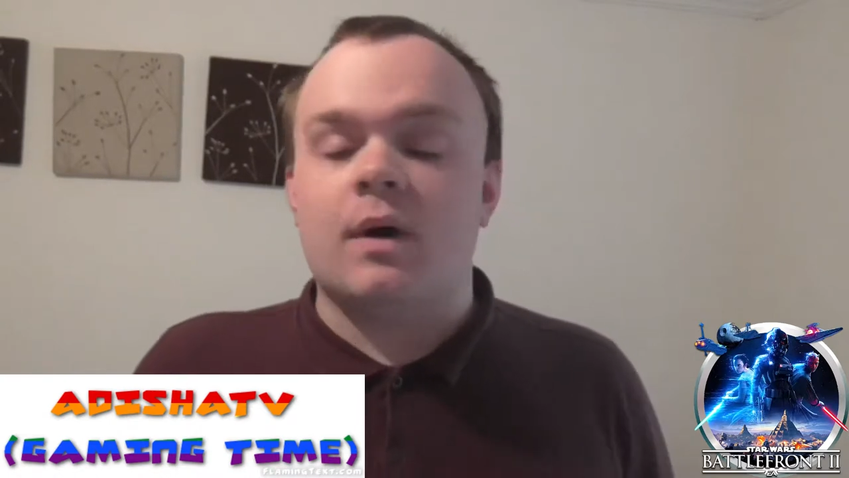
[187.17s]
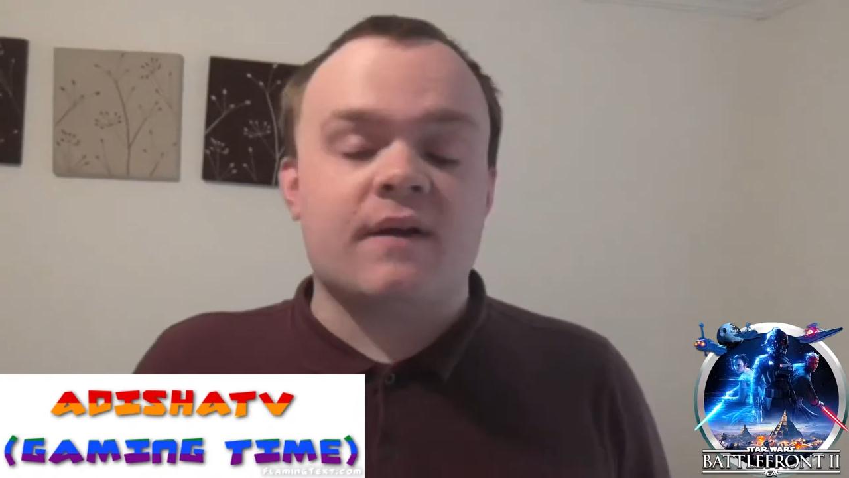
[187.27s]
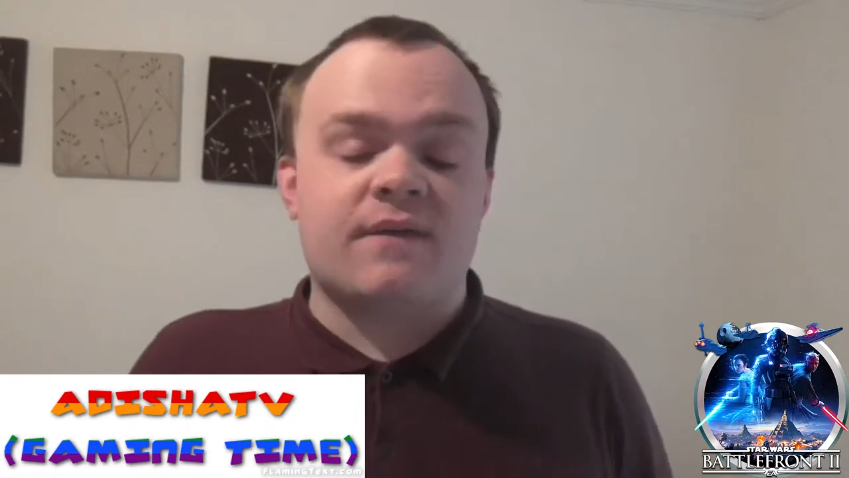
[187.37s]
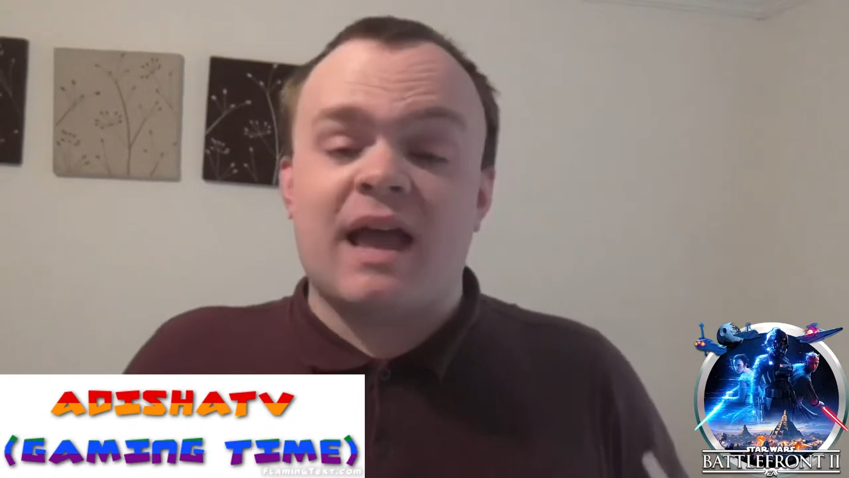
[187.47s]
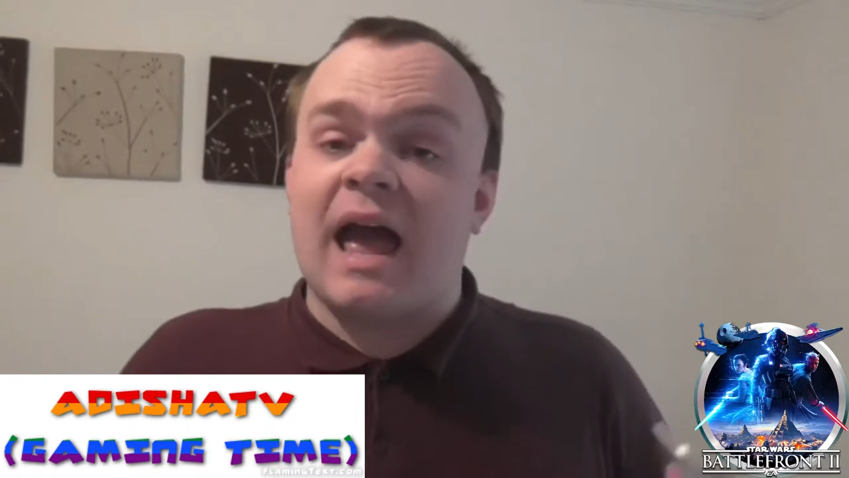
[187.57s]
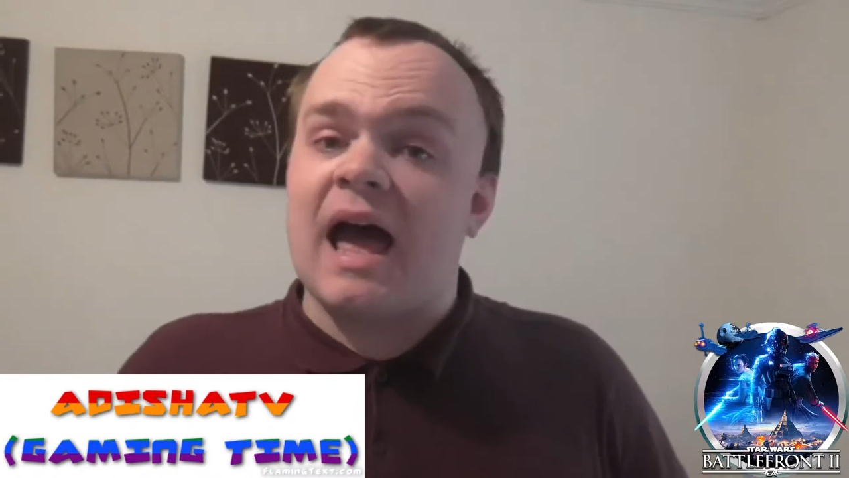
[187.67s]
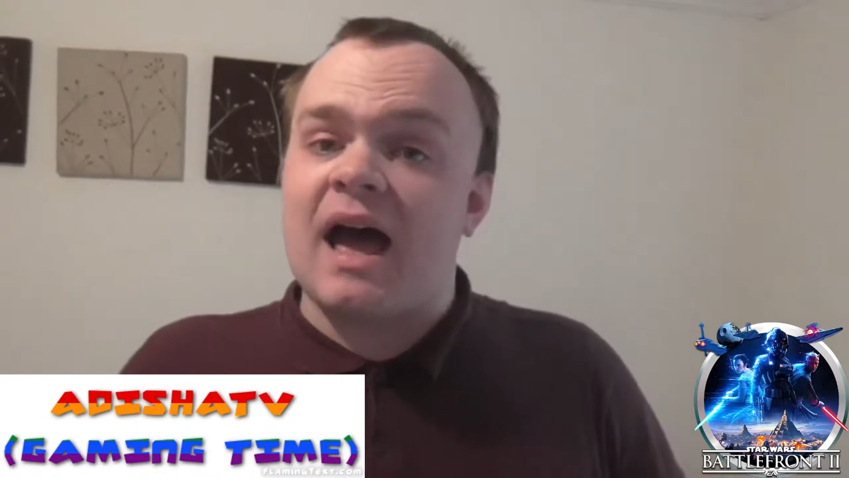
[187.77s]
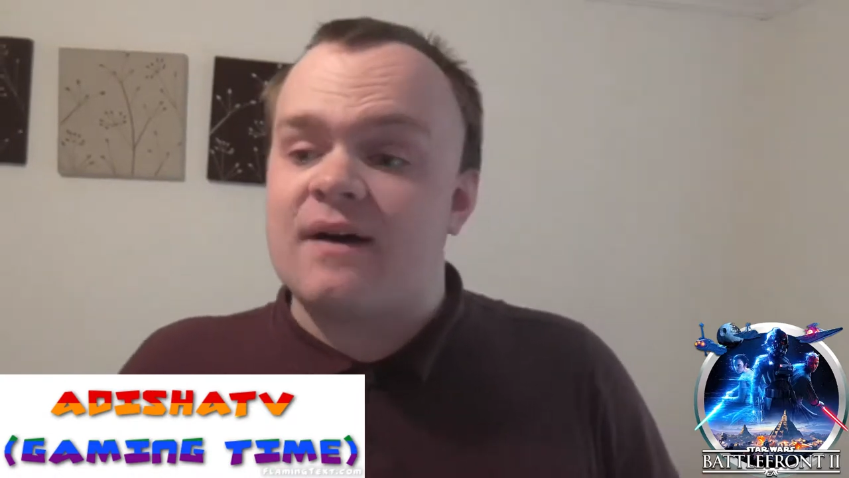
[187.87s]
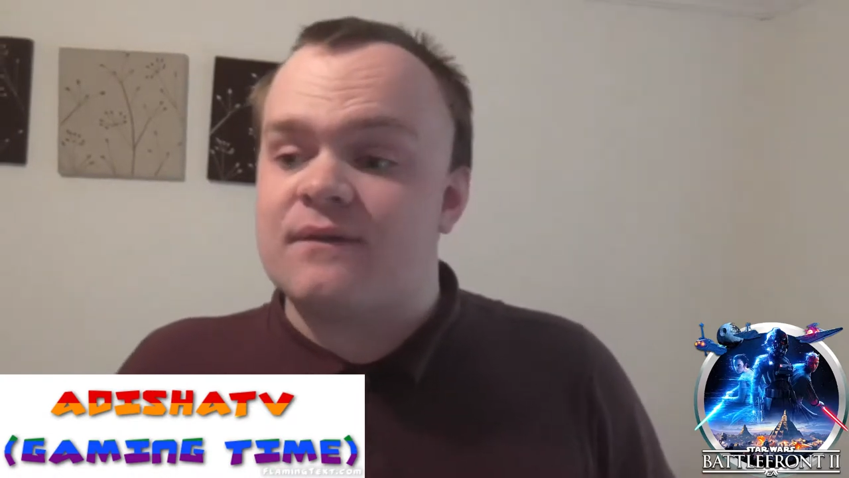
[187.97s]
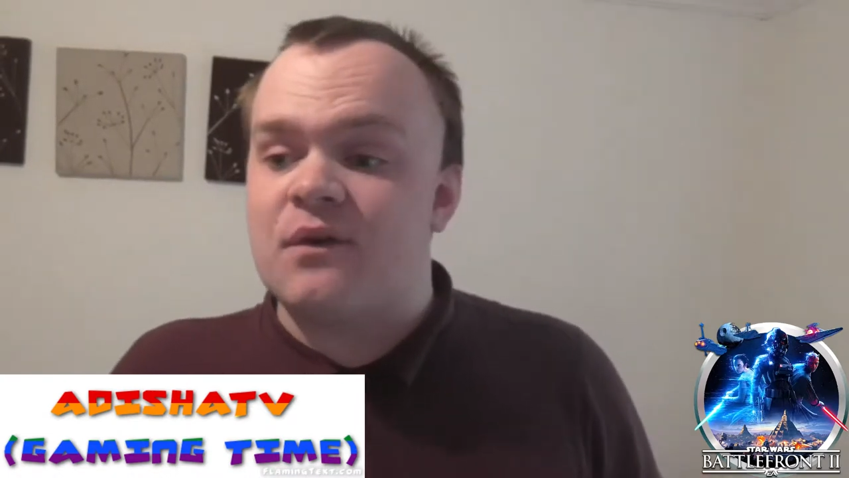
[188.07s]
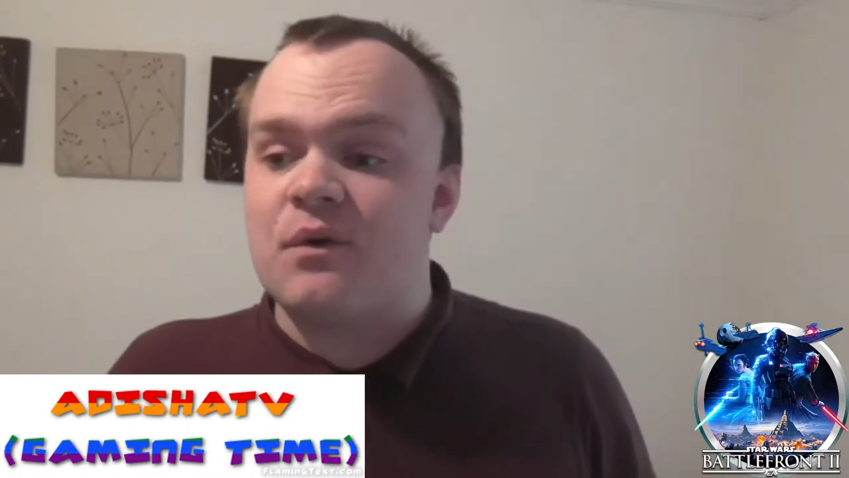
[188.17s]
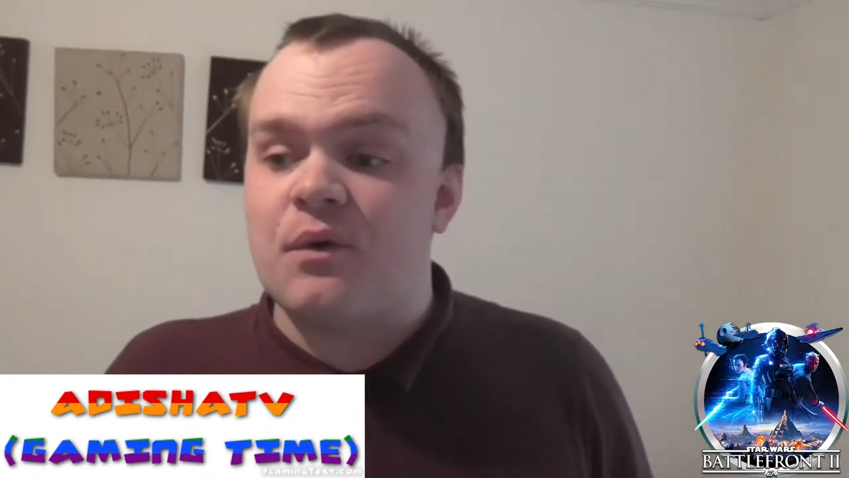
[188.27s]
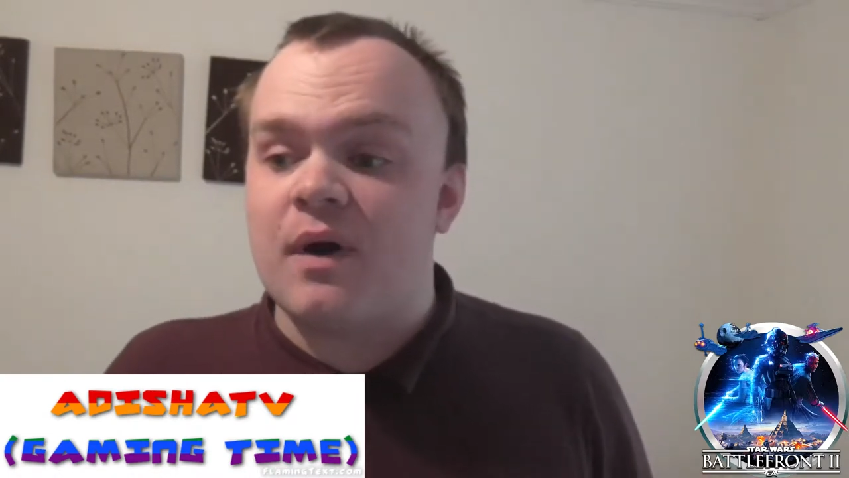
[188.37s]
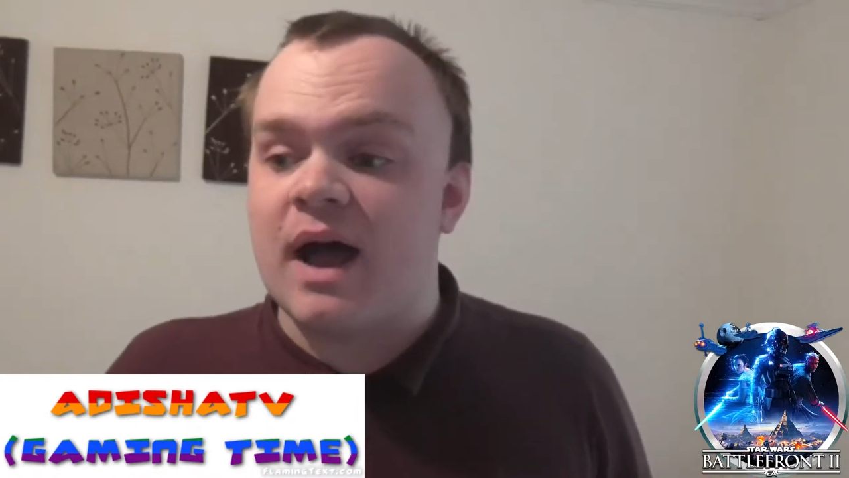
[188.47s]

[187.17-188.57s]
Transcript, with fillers: if they have or